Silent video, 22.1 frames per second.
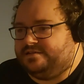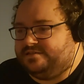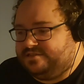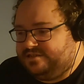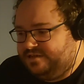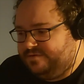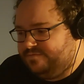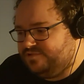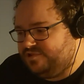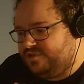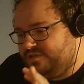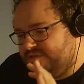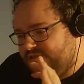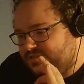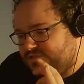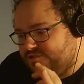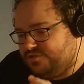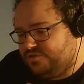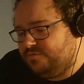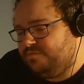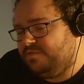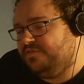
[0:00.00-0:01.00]
It seems like
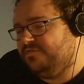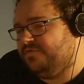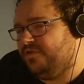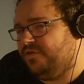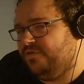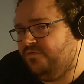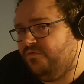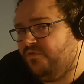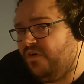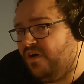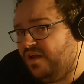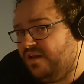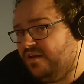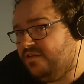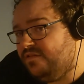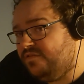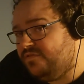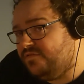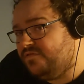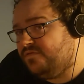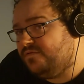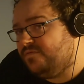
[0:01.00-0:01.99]
this could be very
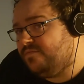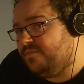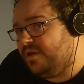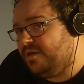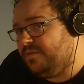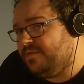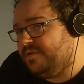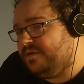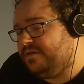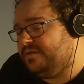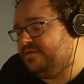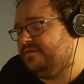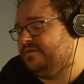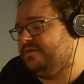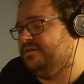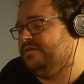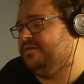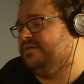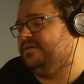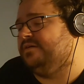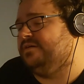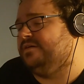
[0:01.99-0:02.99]
violent, maybe.
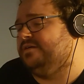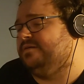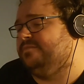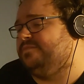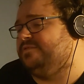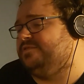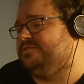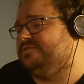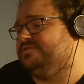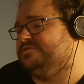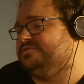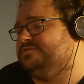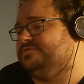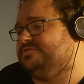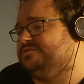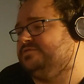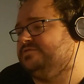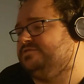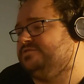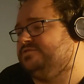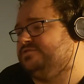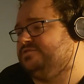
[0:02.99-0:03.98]

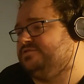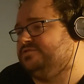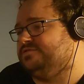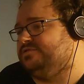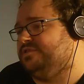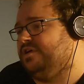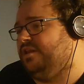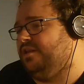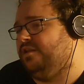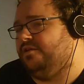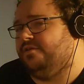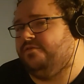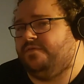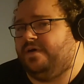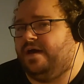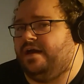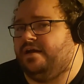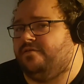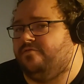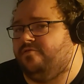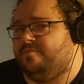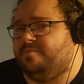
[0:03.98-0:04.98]
Because there's just a lot
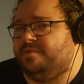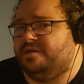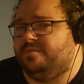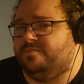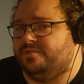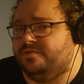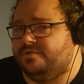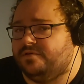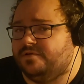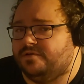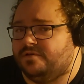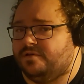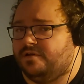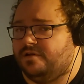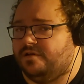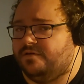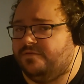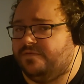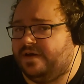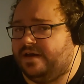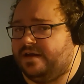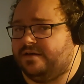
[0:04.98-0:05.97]
of angry people,
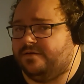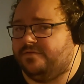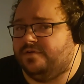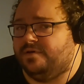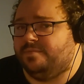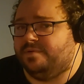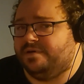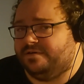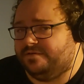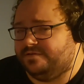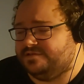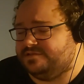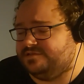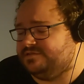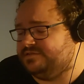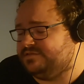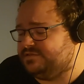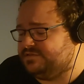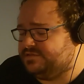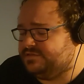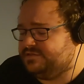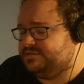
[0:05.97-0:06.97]
a lot of angry
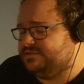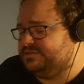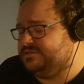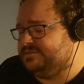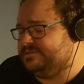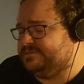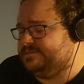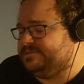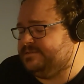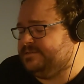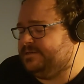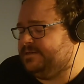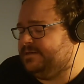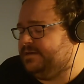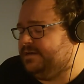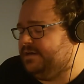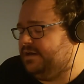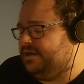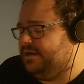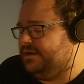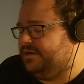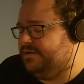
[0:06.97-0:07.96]
appearances.
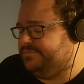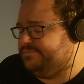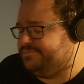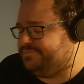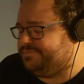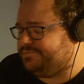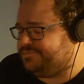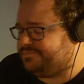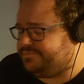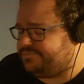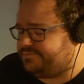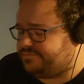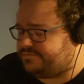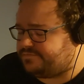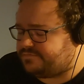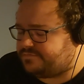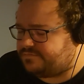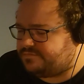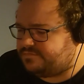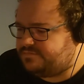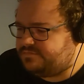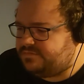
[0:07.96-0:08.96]

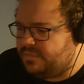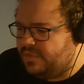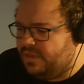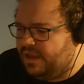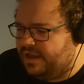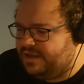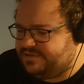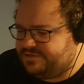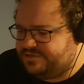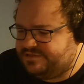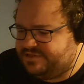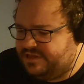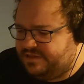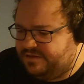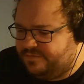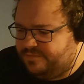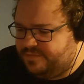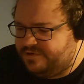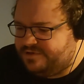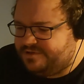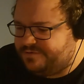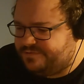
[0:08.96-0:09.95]
As I
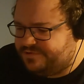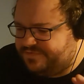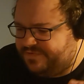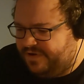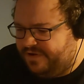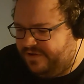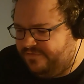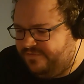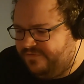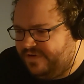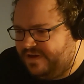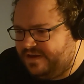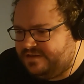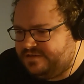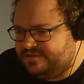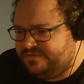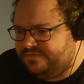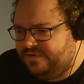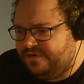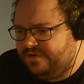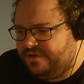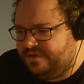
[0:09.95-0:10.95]
said, the music was very
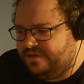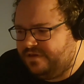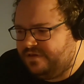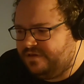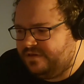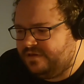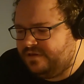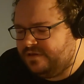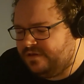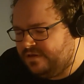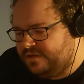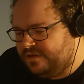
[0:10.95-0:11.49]
fast, very...